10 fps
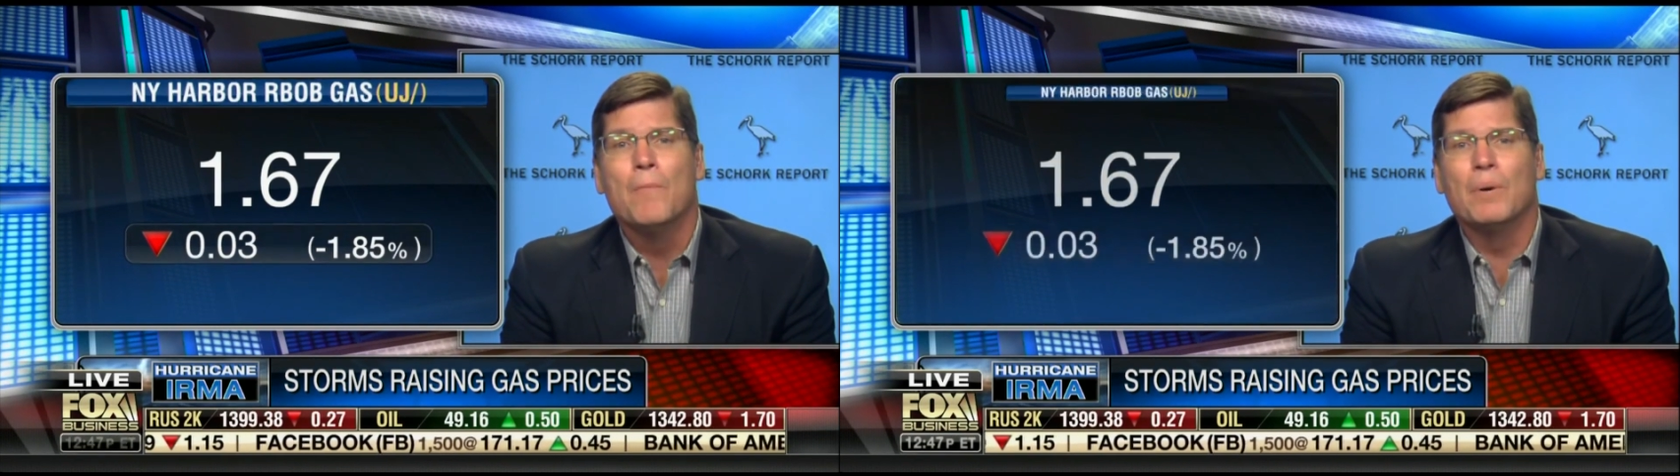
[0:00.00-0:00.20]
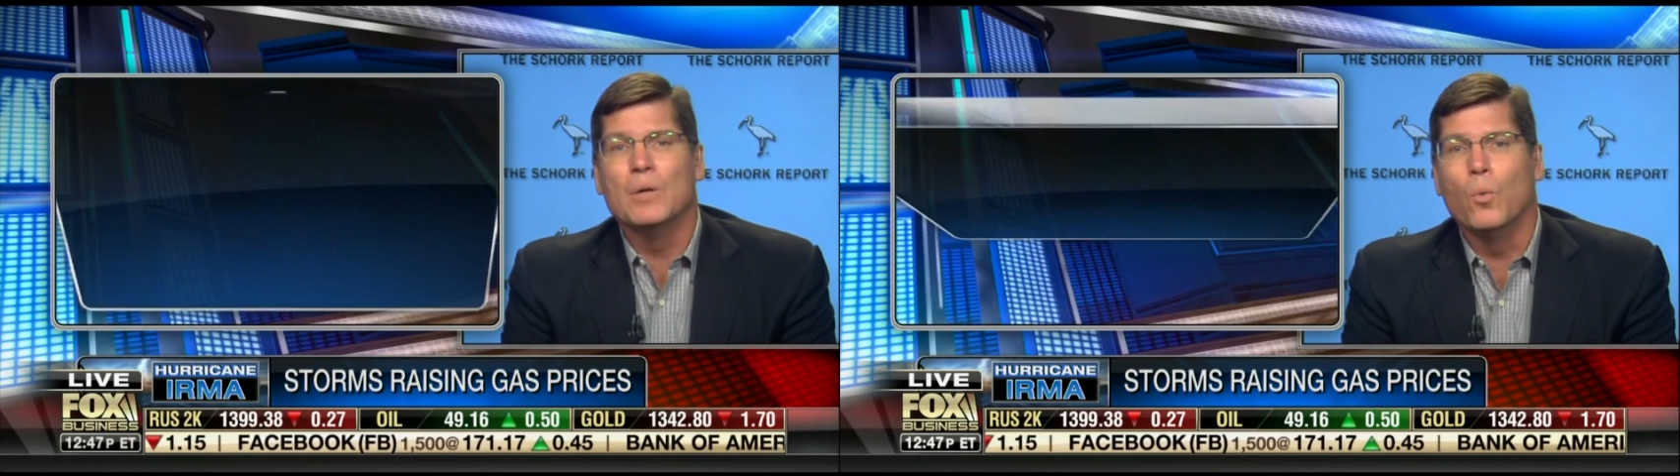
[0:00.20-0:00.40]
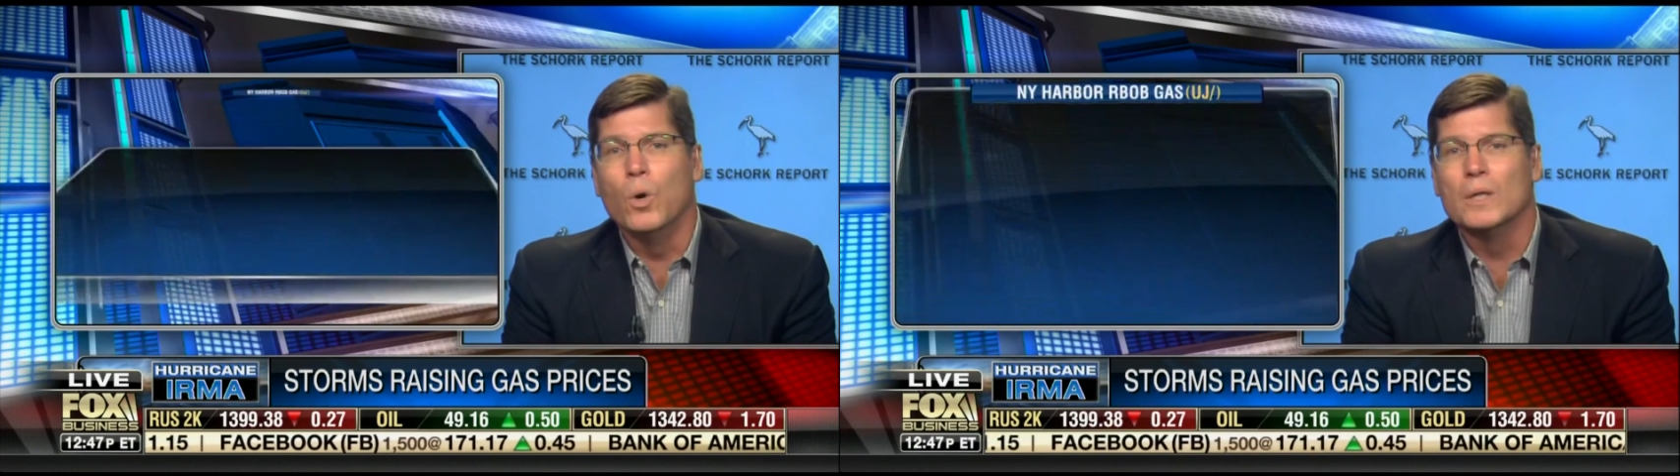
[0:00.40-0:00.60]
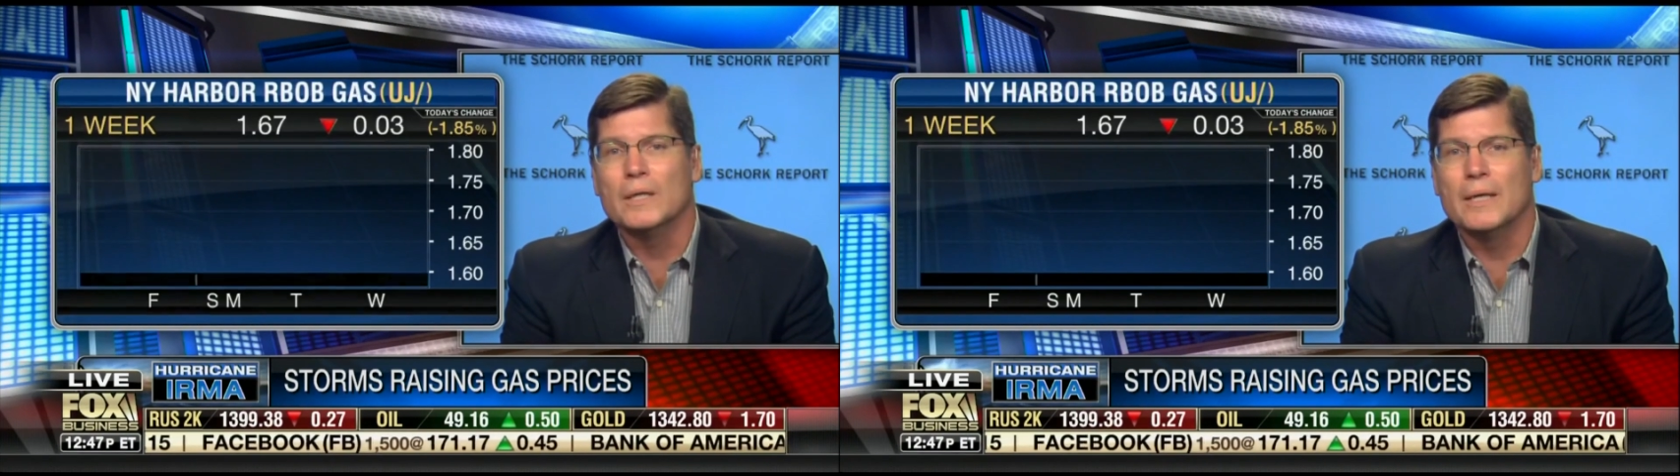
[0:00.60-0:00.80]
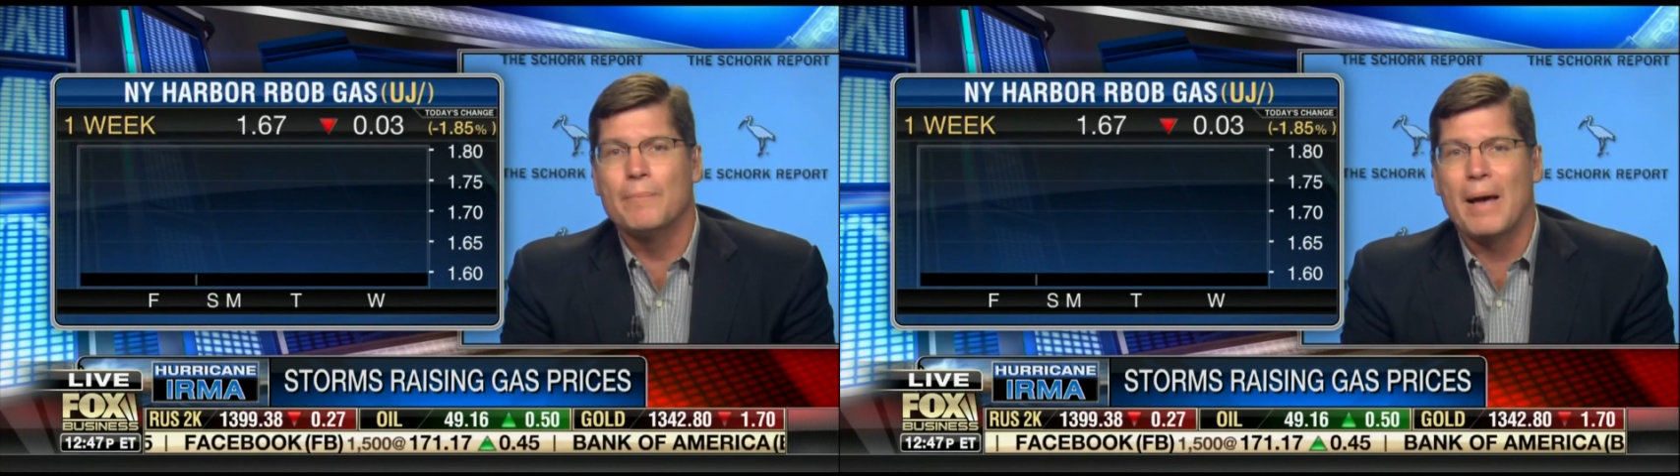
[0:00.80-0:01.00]
but it will
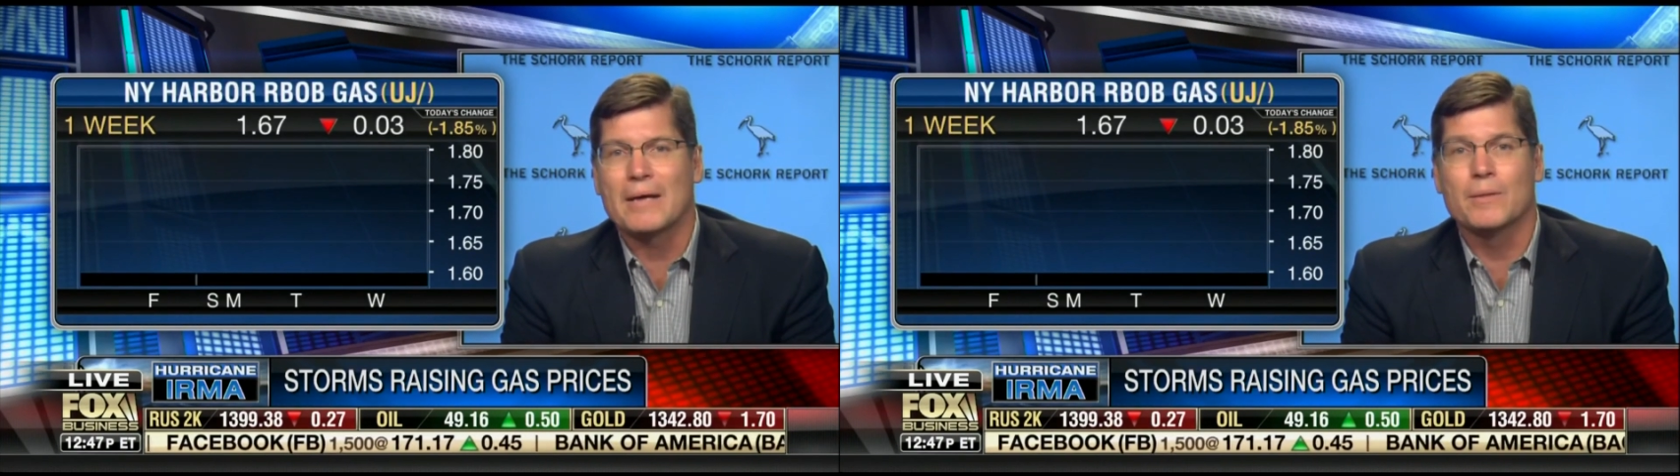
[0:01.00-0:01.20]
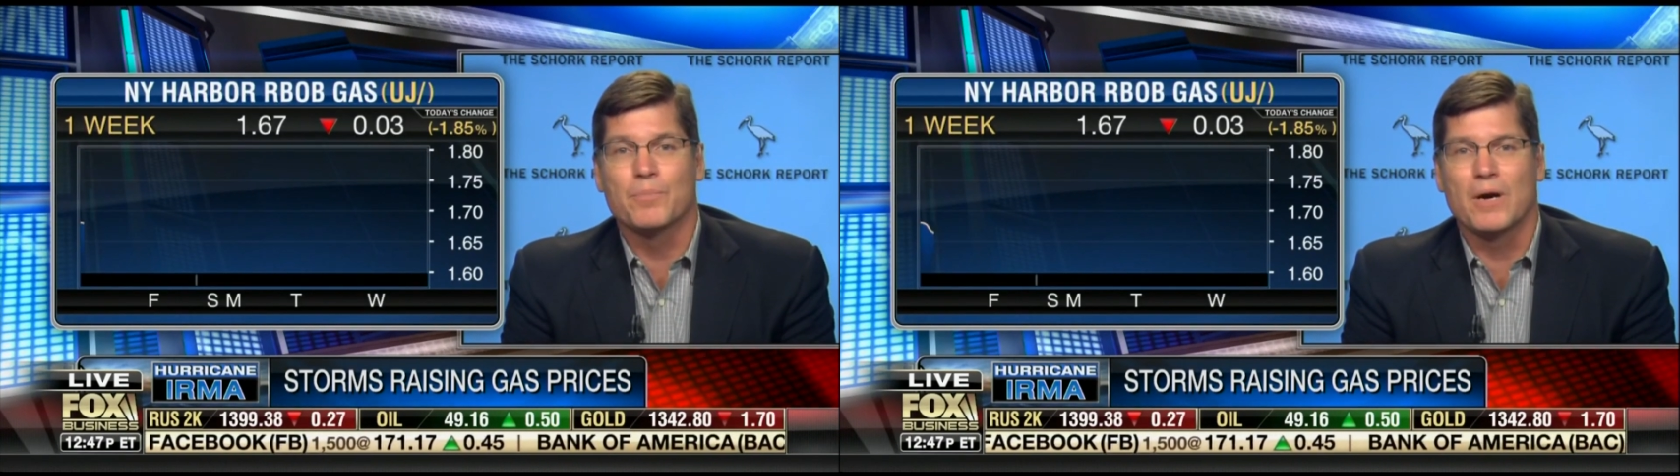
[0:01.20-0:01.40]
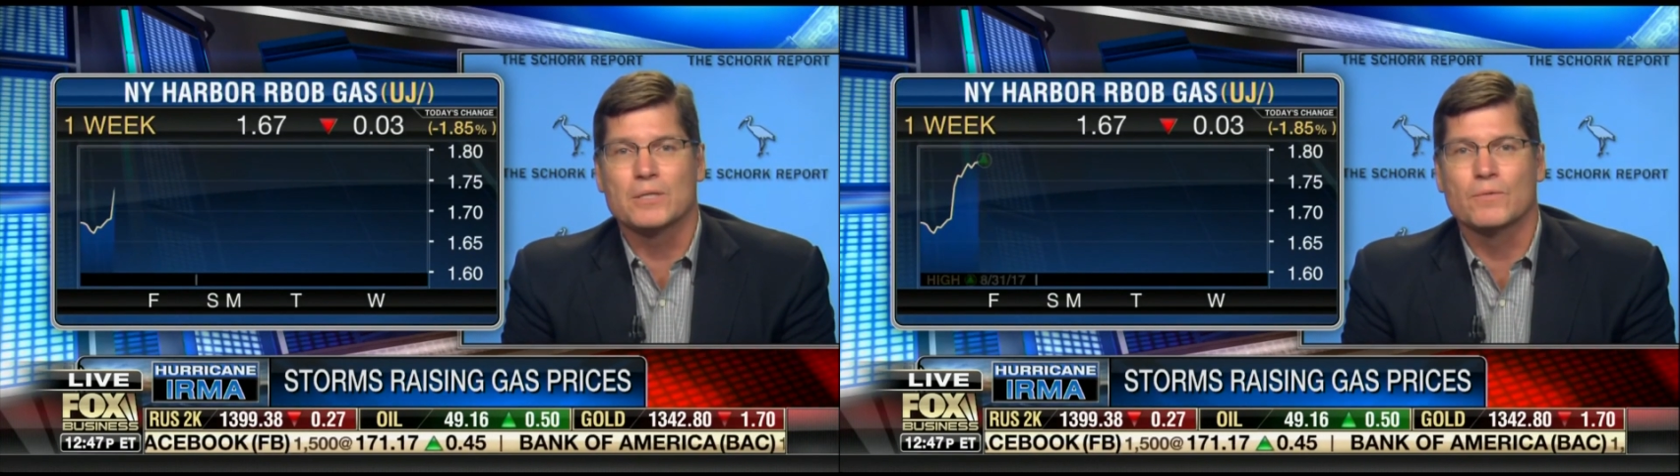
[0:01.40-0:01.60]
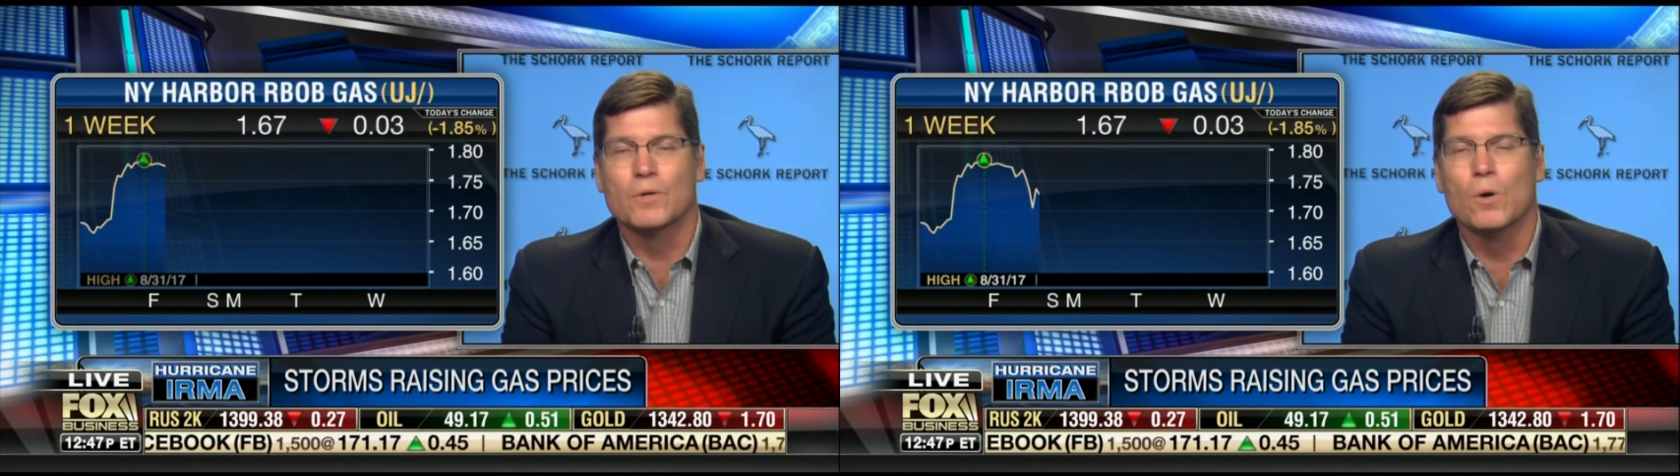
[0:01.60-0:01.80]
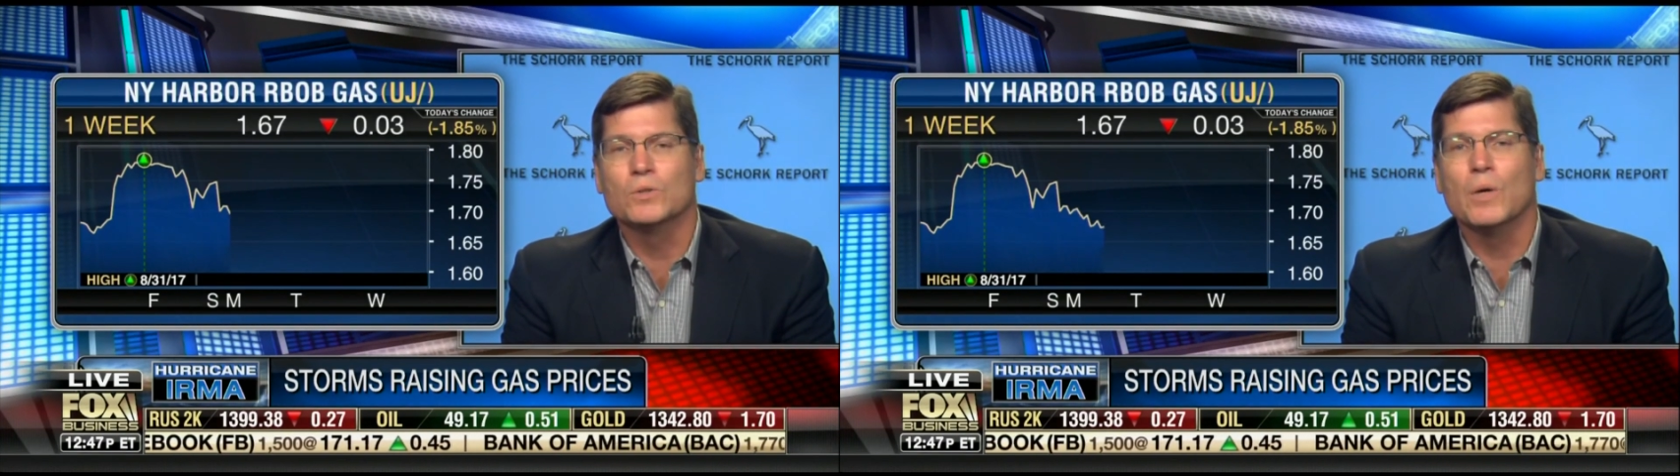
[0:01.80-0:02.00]
impact the price of gold.